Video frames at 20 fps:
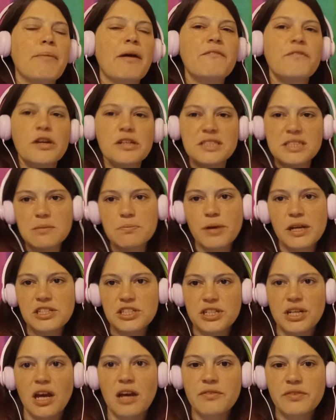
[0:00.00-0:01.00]
my first
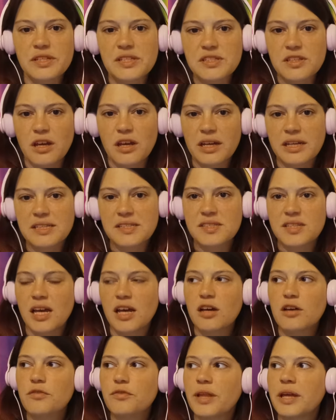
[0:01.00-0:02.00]
impression of the song
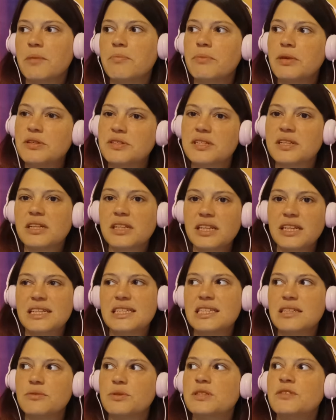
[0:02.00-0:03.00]
itself, like musically,
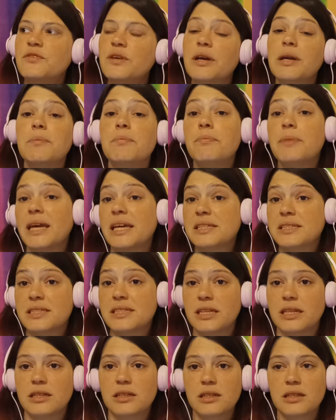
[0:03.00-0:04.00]
is it was very
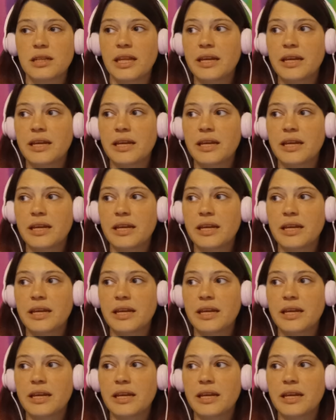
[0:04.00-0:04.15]
basic.